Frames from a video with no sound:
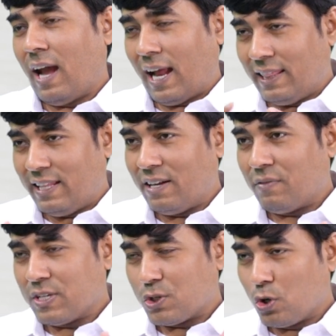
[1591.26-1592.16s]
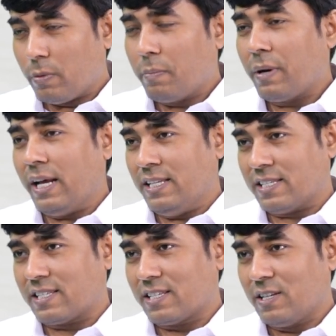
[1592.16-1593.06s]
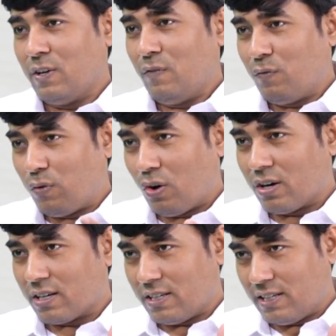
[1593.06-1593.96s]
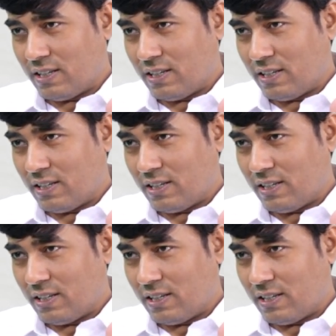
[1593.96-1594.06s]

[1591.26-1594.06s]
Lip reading: And there was Nobel Prize for